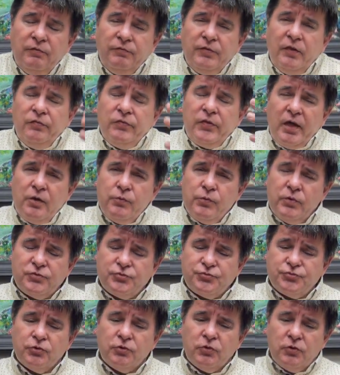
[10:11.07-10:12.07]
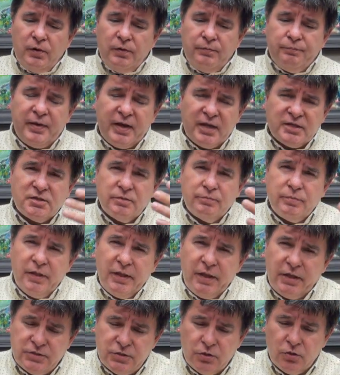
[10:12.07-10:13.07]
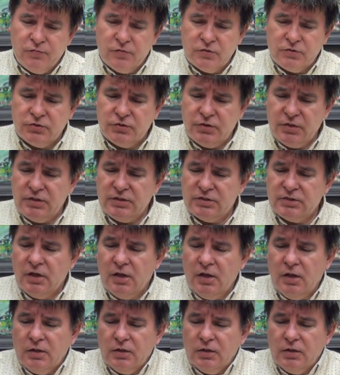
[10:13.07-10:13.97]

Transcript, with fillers: Then they withdraw and pass the buildings over to these